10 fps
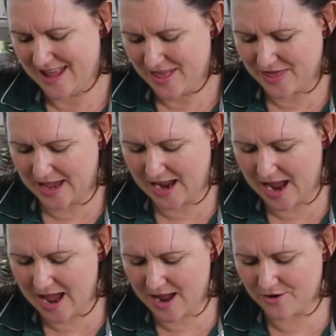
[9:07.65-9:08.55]
They
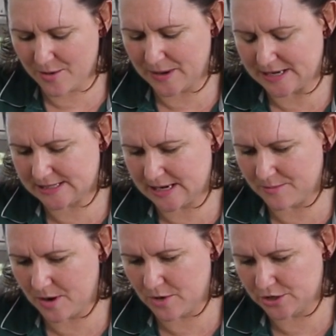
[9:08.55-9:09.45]
are a bit,
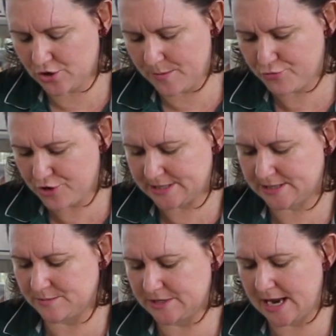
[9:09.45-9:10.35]
I might try and press
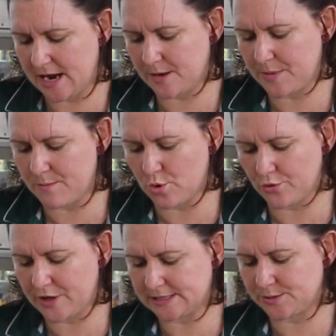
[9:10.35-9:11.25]
them down a bit more.
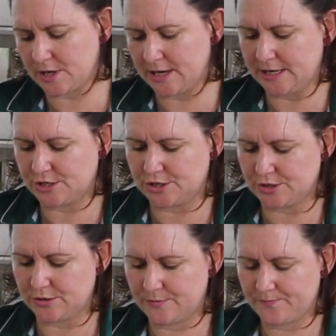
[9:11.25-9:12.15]
That's what I need to do.